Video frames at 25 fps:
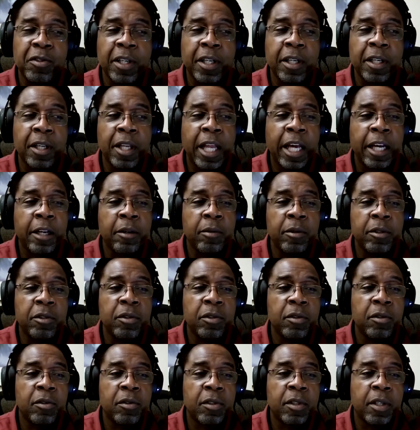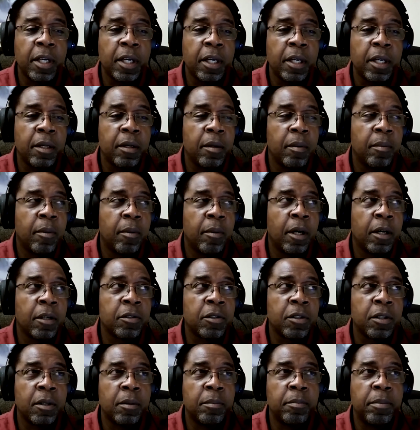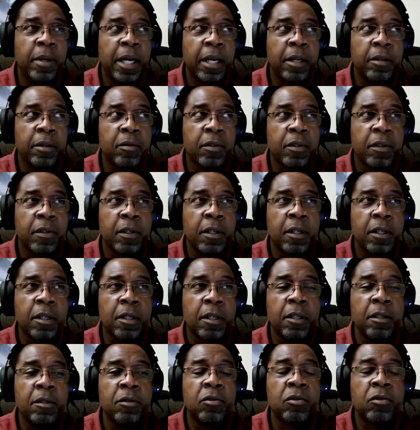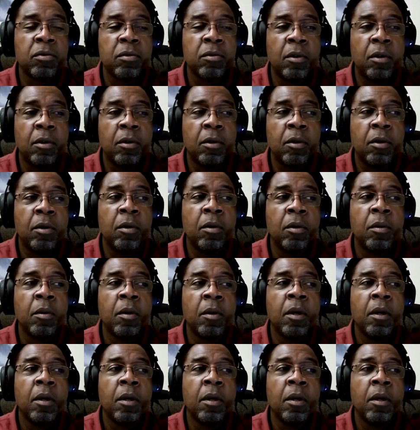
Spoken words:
I like what you said, Marcia, about control